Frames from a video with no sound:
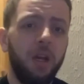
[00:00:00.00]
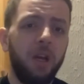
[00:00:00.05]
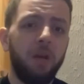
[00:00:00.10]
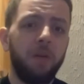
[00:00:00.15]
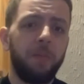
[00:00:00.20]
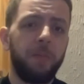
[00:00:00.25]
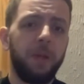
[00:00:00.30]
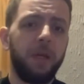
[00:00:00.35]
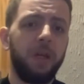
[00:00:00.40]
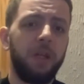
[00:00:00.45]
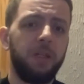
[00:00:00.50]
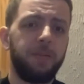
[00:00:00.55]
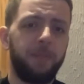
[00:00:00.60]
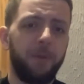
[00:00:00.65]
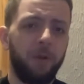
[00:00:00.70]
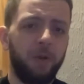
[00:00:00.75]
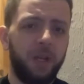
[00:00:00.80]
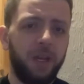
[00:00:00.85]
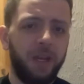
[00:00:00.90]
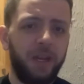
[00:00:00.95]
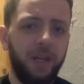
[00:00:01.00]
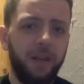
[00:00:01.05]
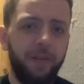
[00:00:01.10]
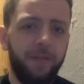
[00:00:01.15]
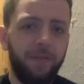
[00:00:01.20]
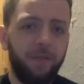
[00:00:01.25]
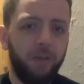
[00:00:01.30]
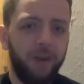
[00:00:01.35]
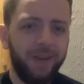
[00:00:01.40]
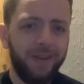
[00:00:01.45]
But he's brought that kind of
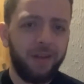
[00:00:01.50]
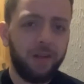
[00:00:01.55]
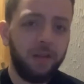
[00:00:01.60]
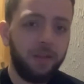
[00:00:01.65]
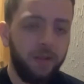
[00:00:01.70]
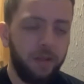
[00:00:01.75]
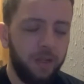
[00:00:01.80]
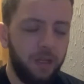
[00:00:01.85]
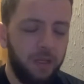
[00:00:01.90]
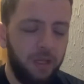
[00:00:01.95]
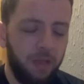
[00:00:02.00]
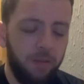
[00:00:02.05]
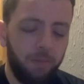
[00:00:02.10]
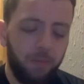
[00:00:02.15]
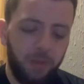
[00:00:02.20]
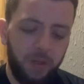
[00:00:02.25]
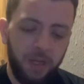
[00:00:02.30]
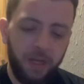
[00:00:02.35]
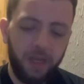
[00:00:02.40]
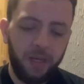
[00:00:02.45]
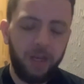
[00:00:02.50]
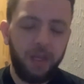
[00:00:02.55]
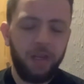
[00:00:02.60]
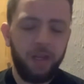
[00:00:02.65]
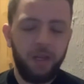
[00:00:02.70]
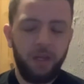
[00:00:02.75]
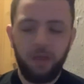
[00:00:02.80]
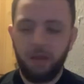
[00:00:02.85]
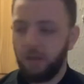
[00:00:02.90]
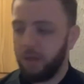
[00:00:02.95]
flair to the team, that kind of